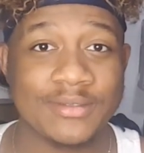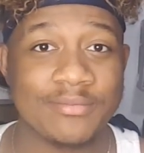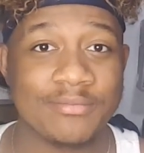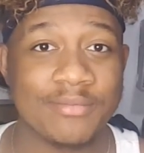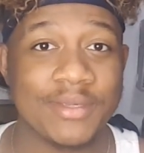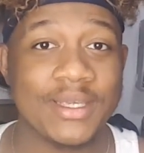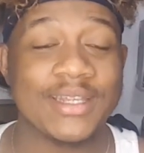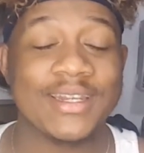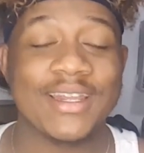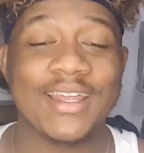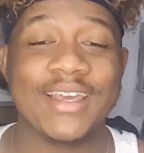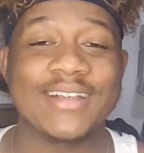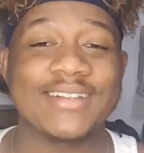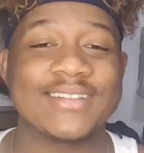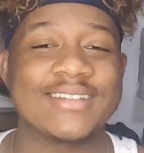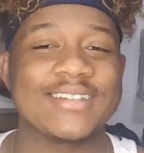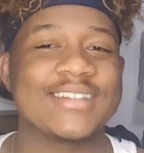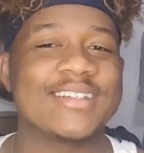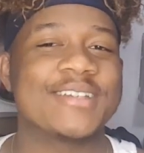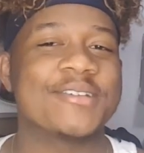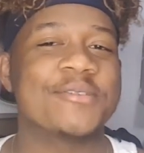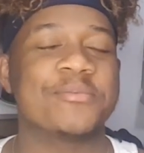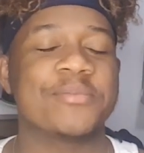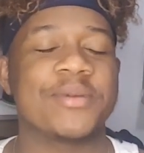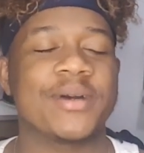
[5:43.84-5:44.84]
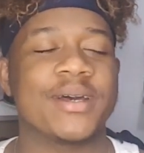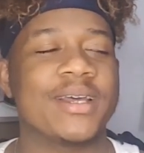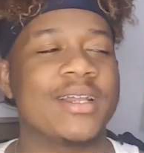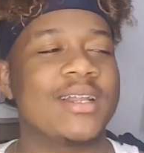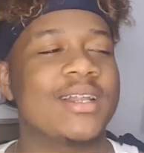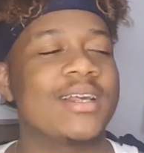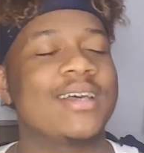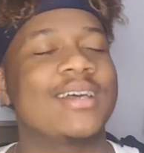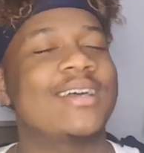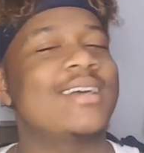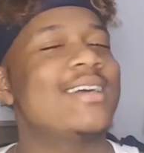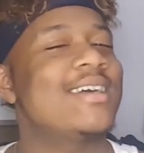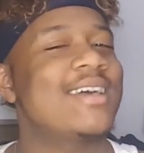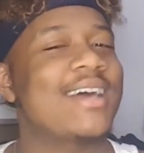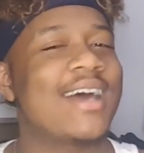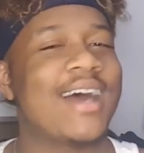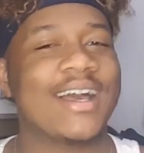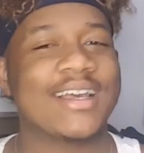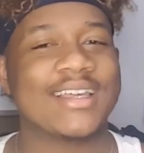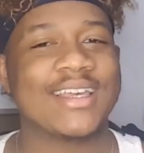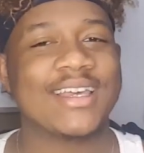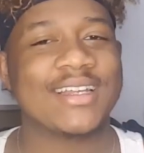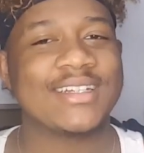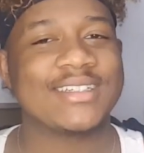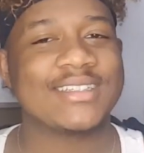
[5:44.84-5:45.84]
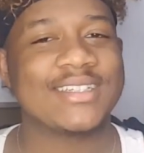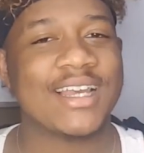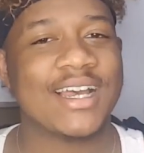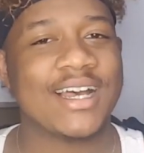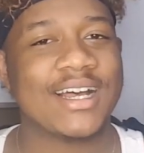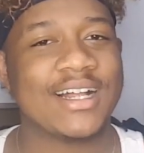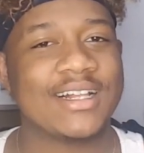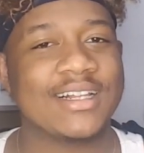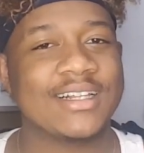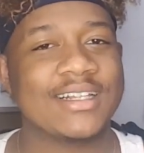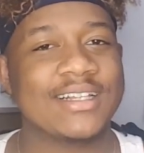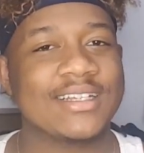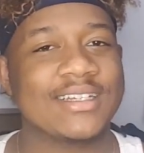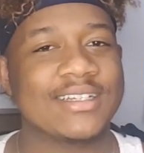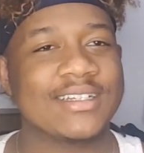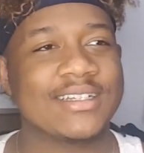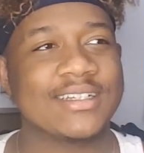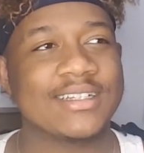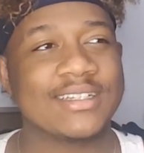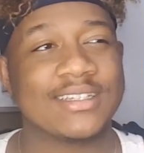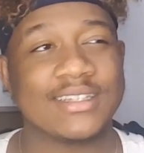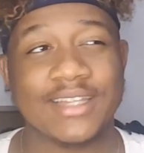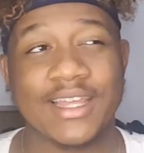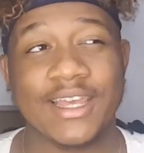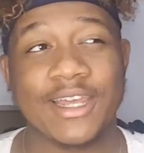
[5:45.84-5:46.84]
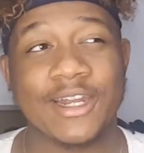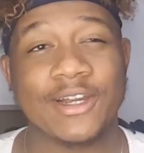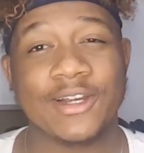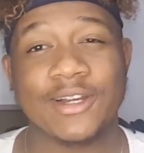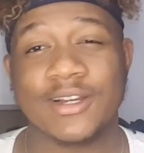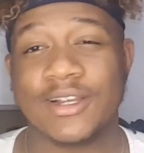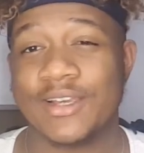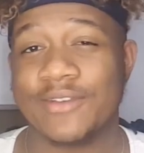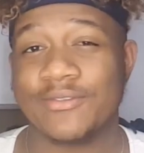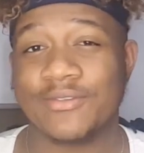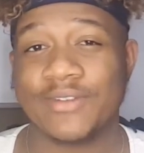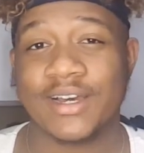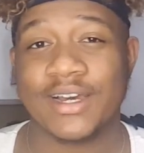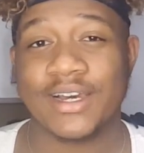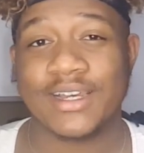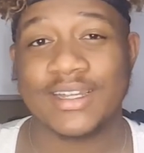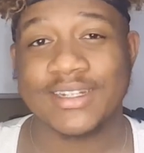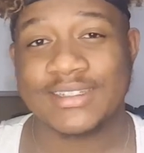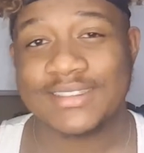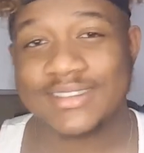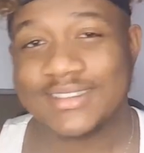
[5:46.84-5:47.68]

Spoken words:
being lazy. But I'll catch y'all later, if not.